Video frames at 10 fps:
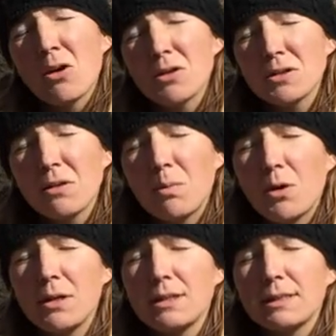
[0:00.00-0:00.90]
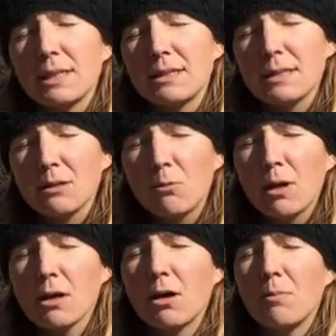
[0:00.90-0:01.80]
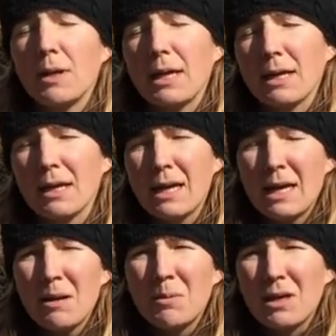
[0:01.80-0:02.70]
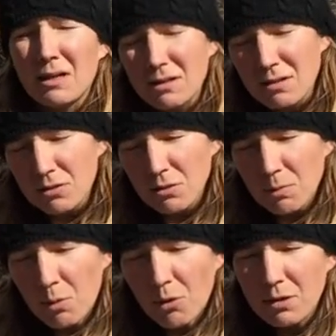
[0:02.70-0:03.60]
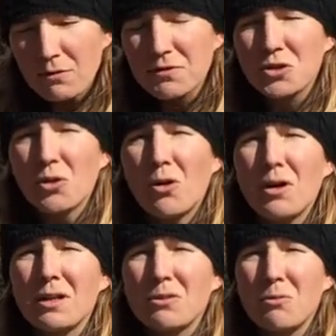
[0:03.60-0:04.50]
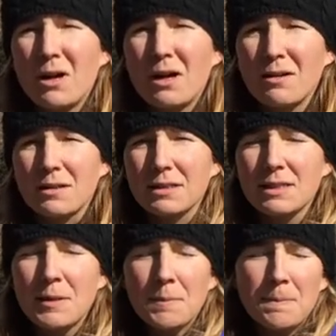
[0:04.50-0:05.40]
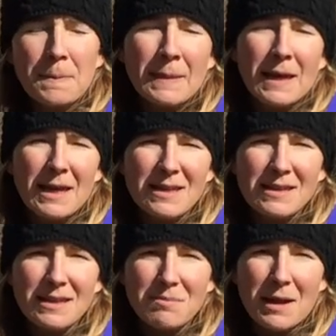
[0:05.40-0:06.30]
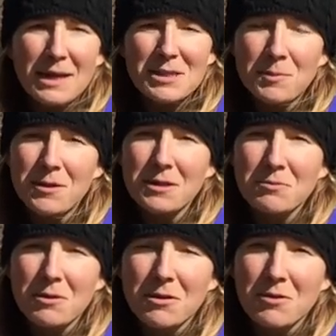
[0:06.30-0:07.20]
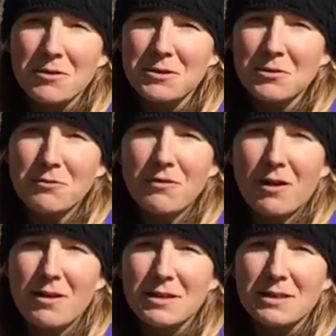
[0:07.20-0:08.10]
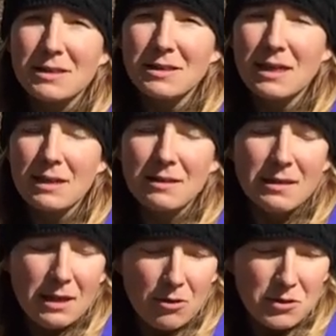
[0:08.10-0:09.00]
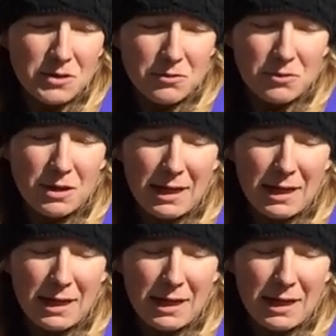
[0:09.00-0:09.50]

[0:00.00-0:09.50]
Also the body sensing, welcoming, to the point of joy and awareness. And my experience with the girls so far is, and they also